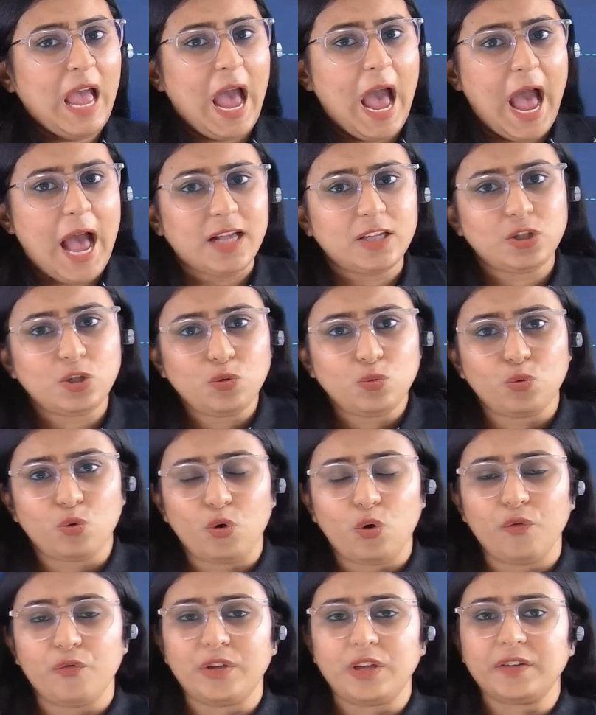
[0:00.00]
As you
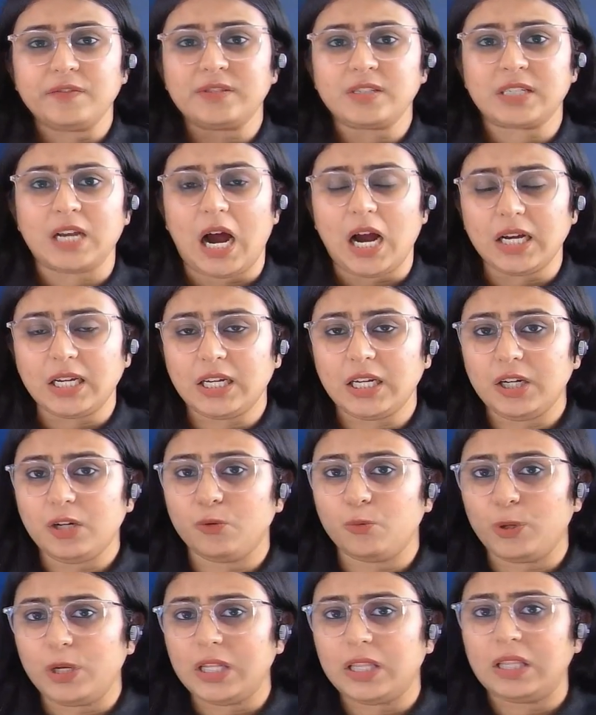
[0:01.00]
know, we have
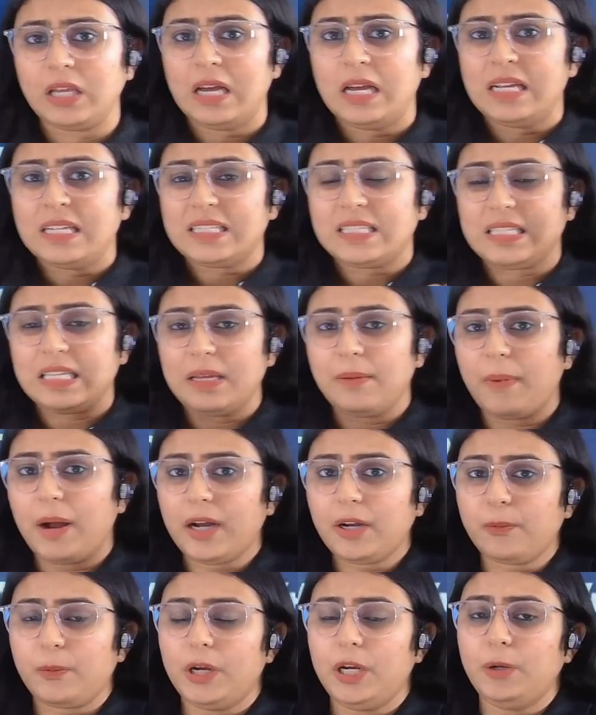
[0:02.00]
started with
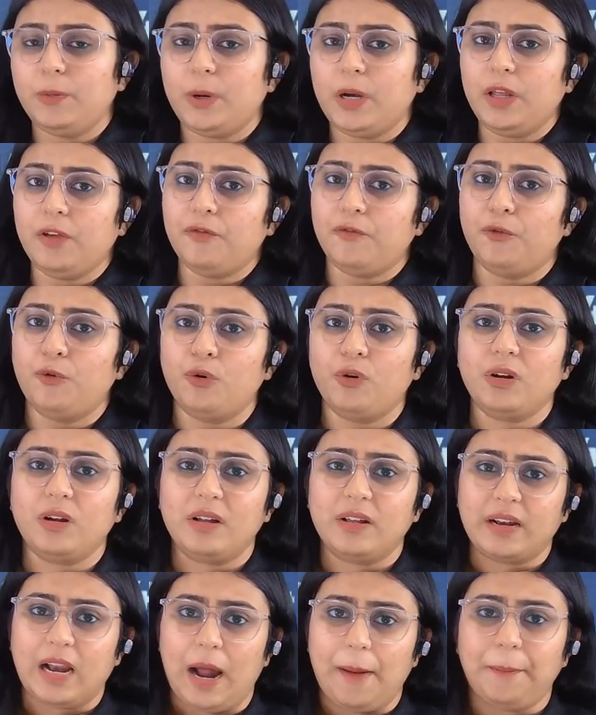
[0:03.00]
CMAT 2024
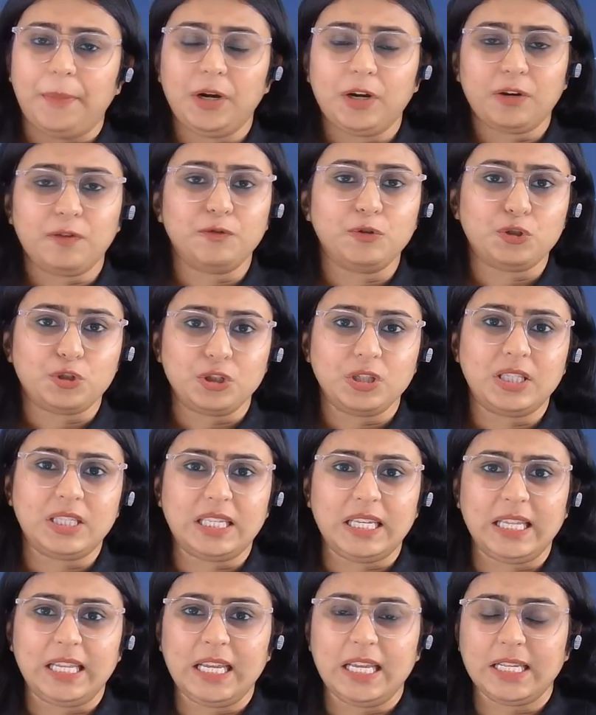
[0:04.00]
Rapid Revision
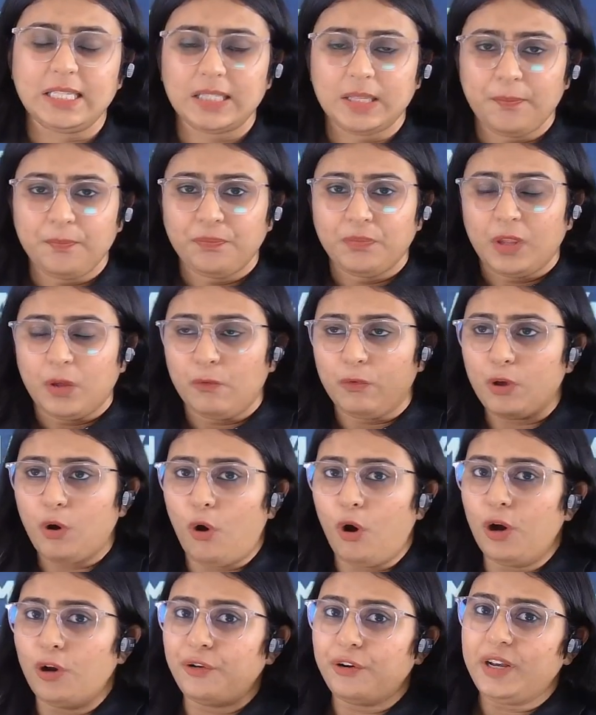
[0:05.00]
Series. We
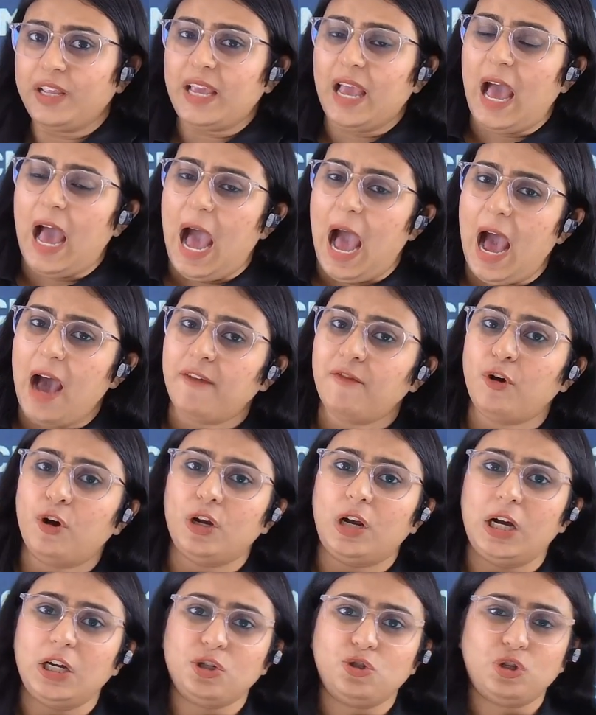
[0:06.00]
already have
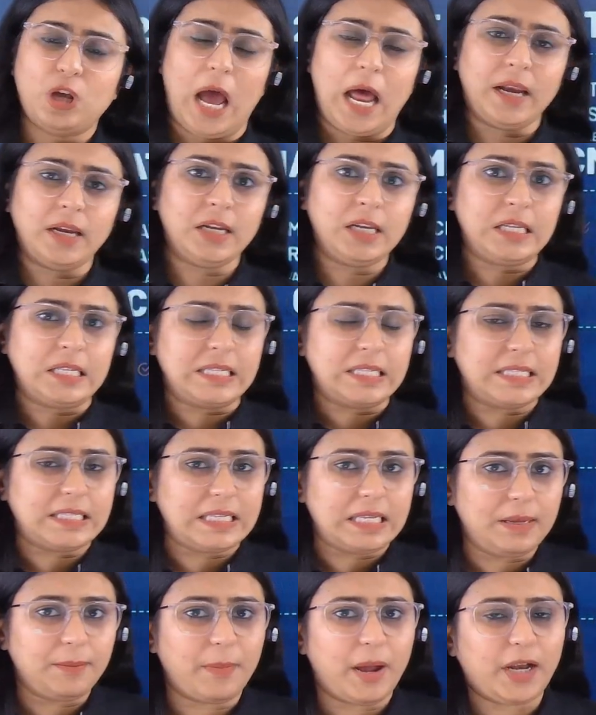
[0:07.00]
on our channel
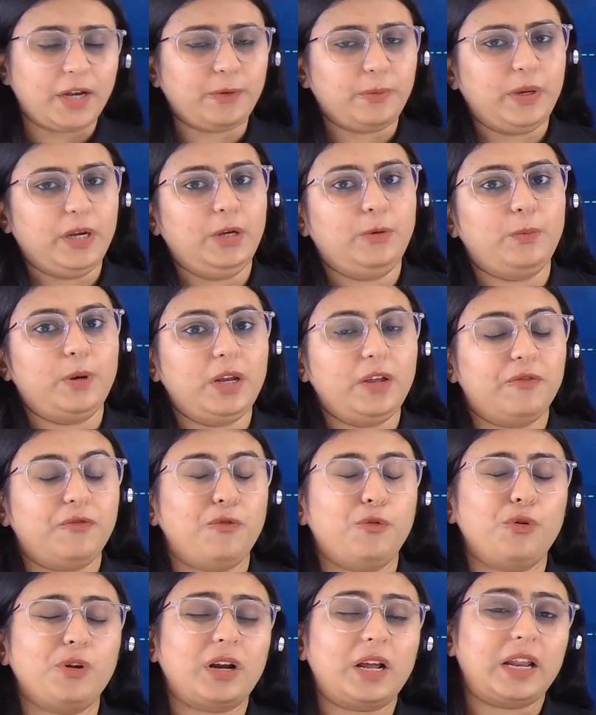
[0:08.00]
CMAT
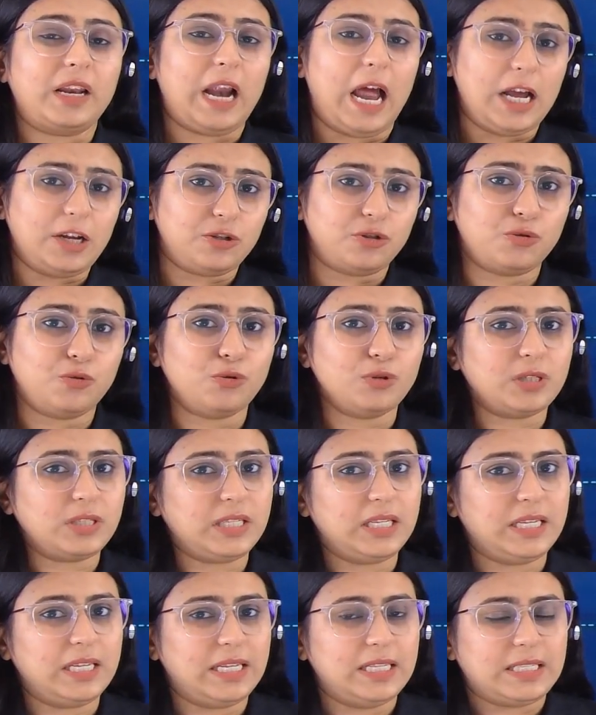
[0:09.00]
2024 Crash Course
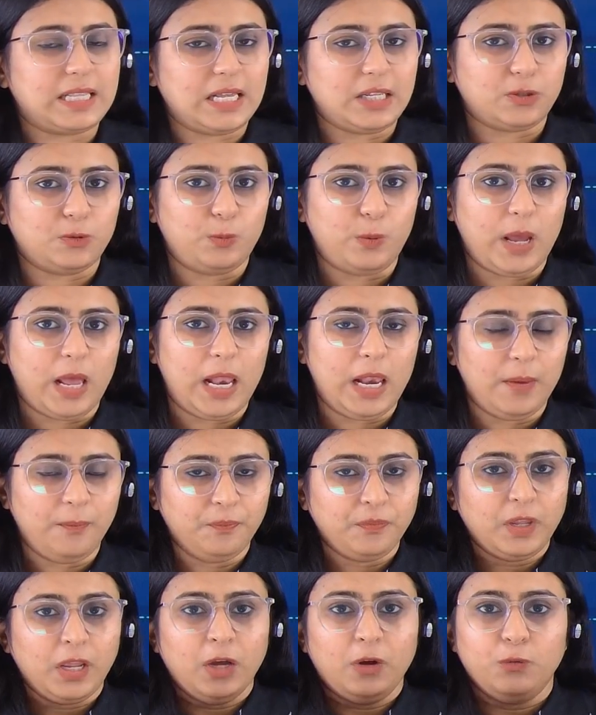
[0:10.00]
Series as well,
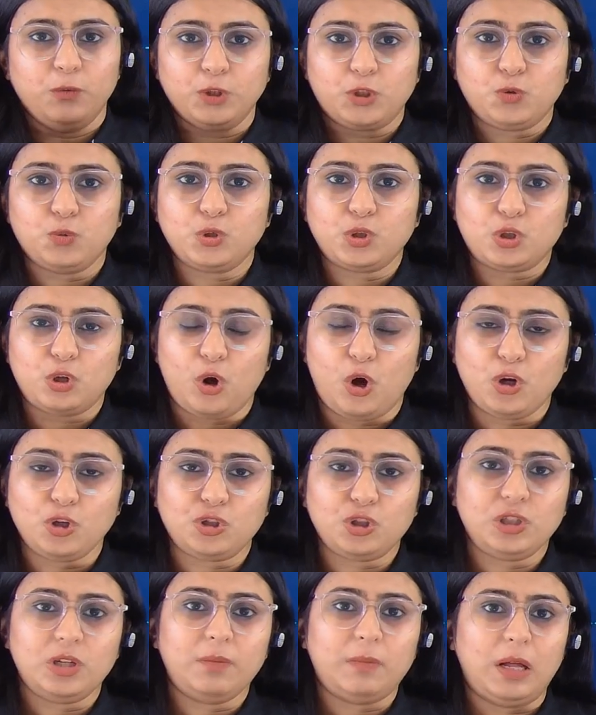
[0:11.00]
which was
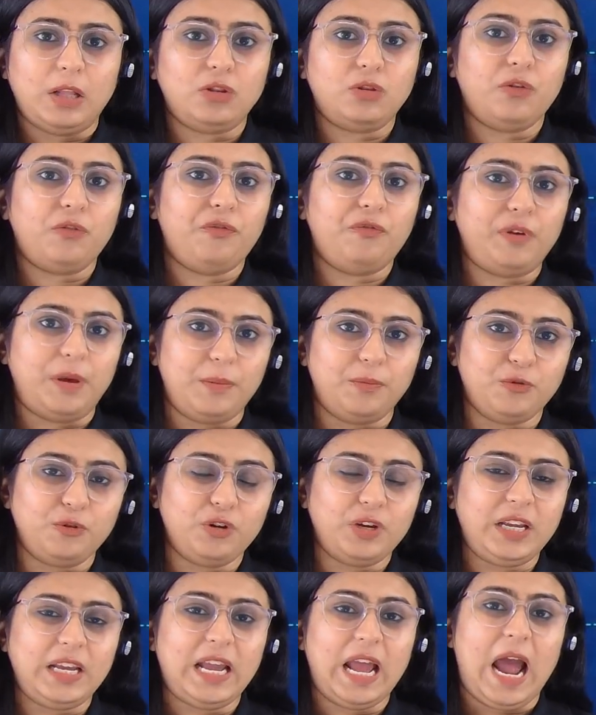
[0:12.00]
launched in the month of
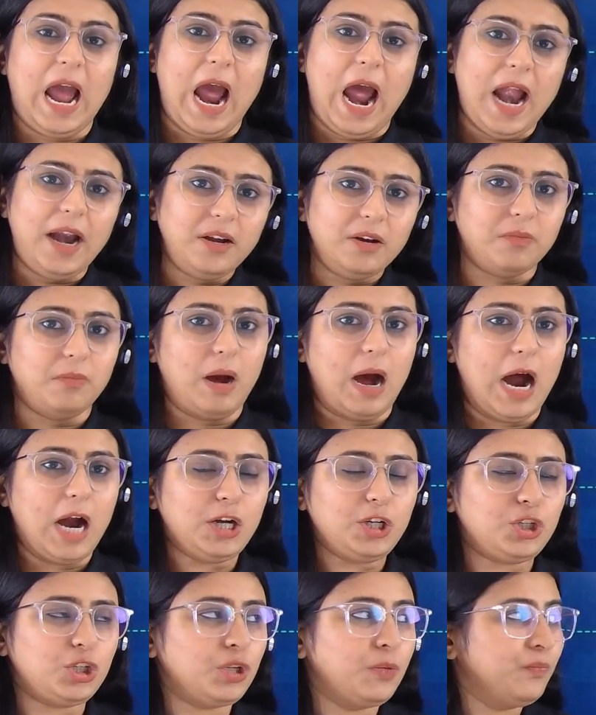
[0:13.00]
February and
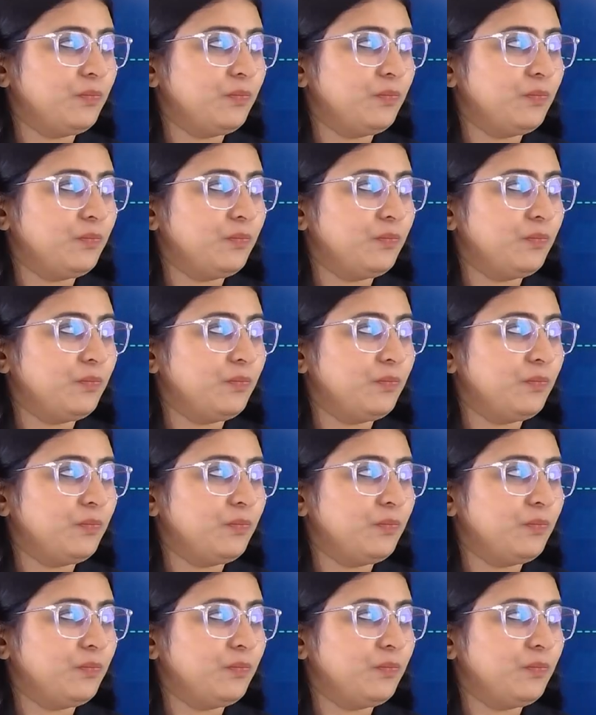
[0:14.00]
March.